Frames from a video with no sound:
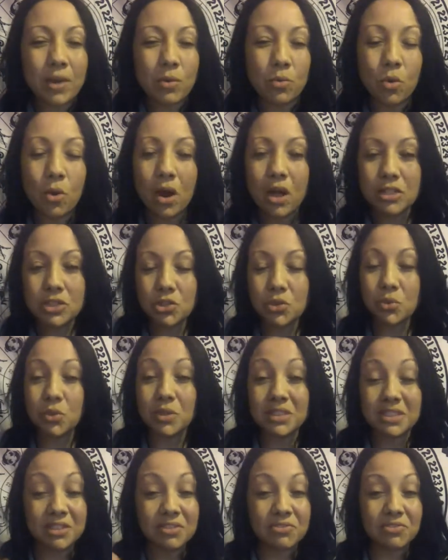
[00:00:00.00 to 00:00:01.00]
We're on to a
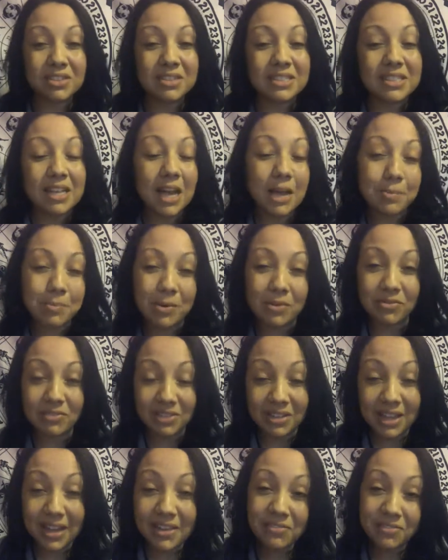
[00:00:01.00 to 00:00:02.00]
different type of
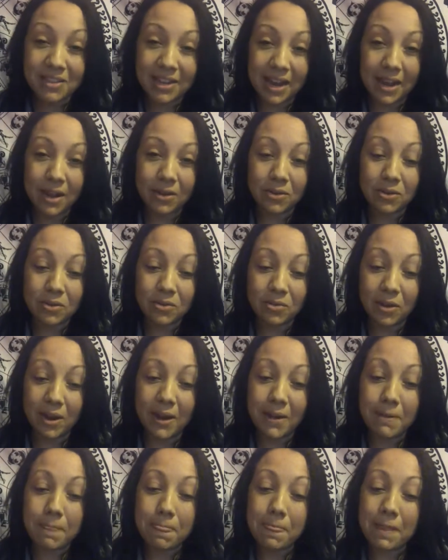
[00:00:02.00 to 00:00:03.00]
life now,
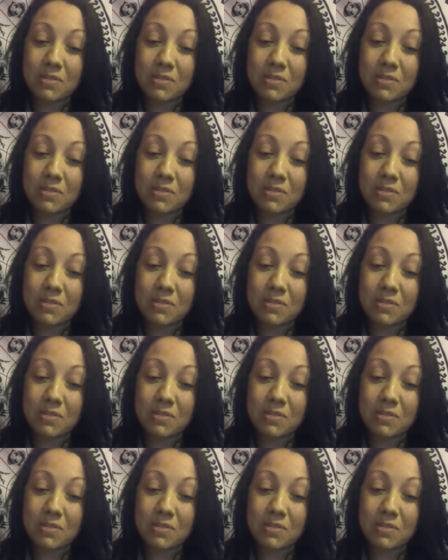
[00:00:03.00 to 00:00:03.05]
right?